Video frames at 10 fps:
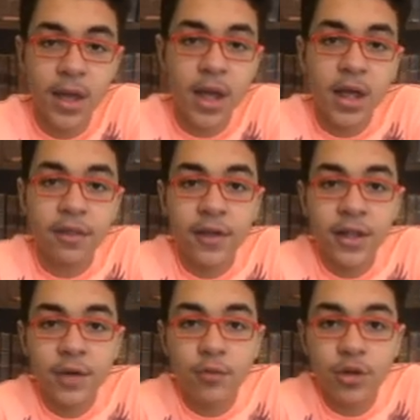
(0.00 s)
Then he
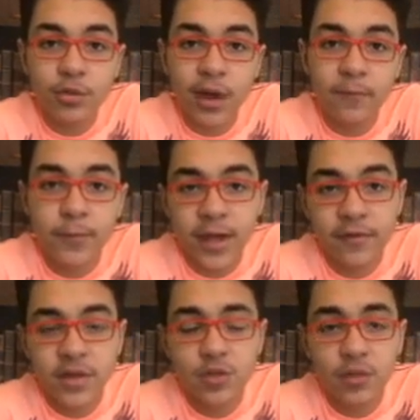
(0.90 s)
went to have
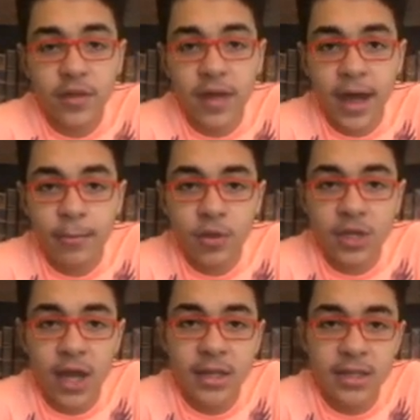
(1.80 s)
breakfast with Amos
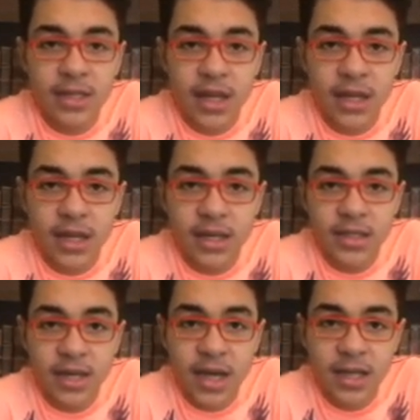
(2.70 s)
and
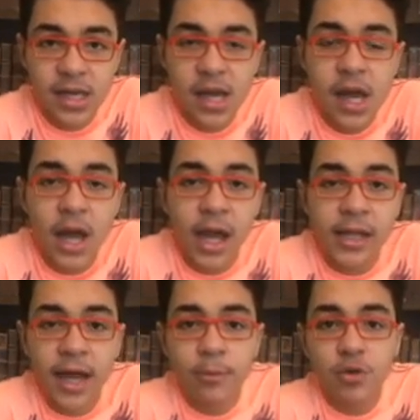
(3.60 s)
Sadie, and
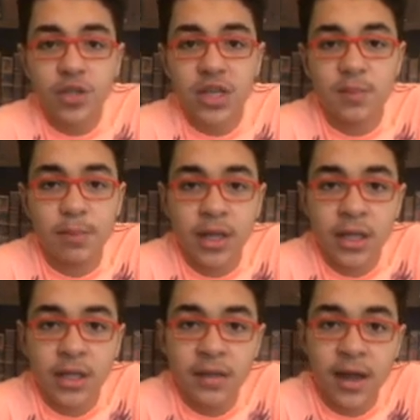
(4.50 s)
Amos
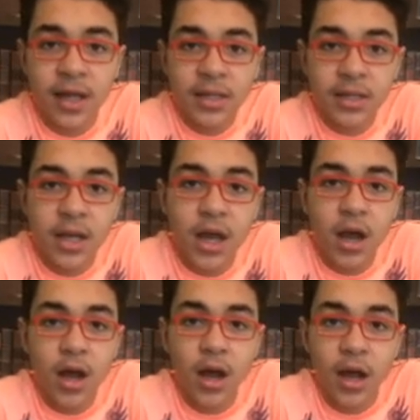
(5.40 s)
explained that
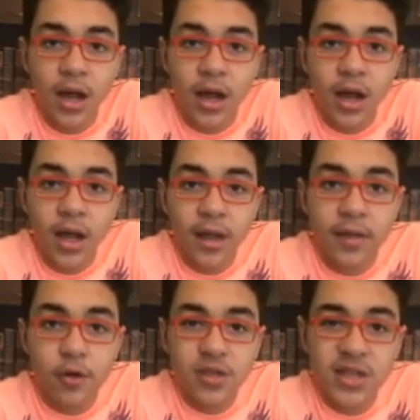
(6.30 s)
the
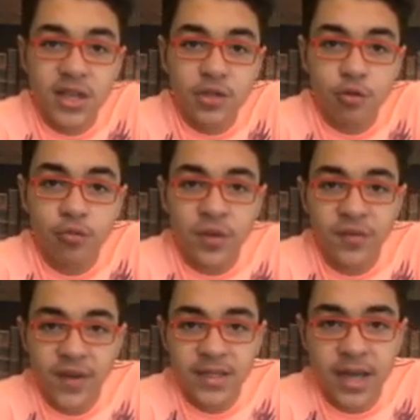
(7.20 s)
Rosetta Stone was
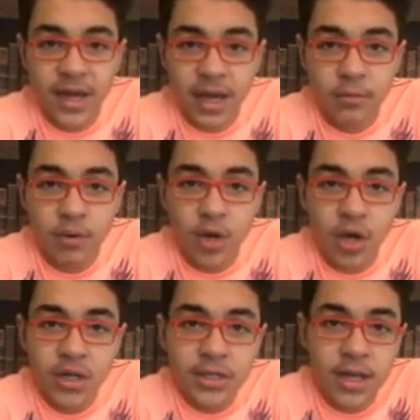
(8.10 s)
fixed again because